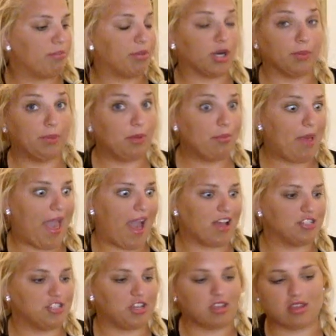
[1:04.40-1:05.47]
Purple
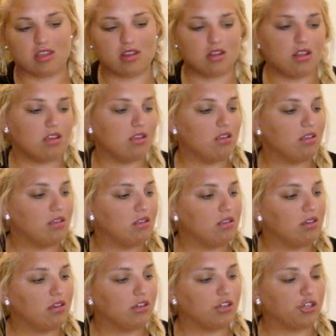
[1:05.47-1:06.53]
Passion,
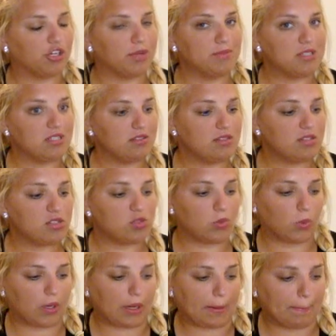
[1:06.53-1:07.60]
Crimson
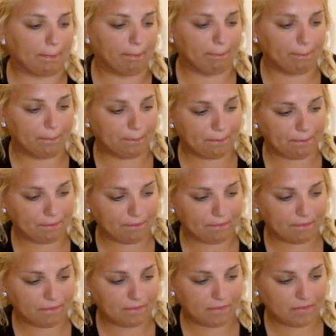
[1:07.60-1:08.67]
Storm.
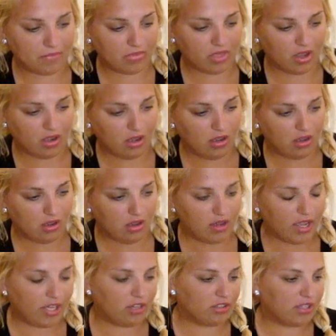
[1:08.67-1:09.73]

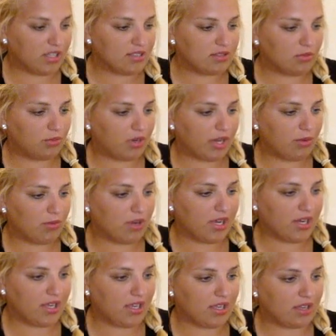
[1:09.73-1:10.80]
I don't think that's the one I
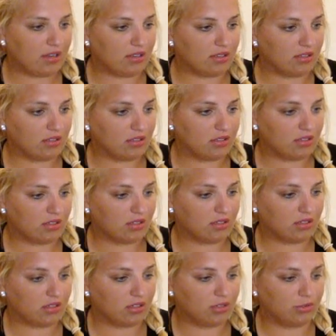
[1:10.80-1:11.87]
wanted.
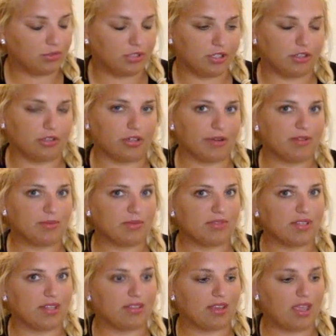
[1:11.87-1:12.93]
Oh no, I was
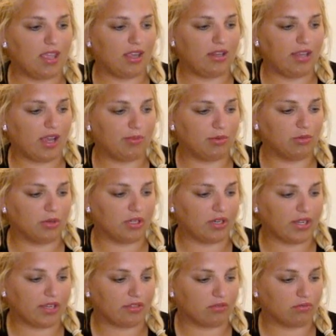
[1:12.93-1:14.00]
supposed to get the Candy Apple one
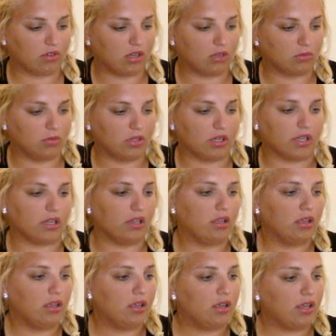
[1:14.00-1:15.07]
and I got the wrong one.
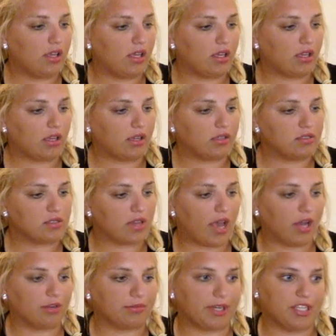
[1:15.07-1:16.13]
And
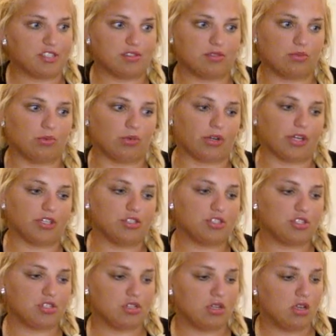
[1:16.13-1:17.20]
Outrageous
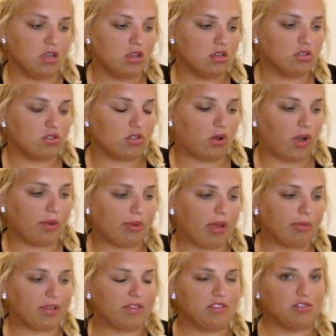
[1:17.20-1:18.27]
Orange. So I'm
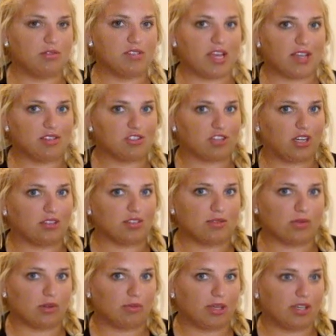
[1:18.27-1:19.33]
probably going to have to do a tester on
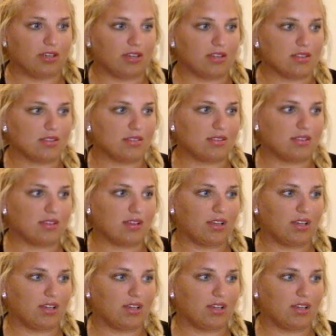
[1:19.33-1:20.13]
this one because,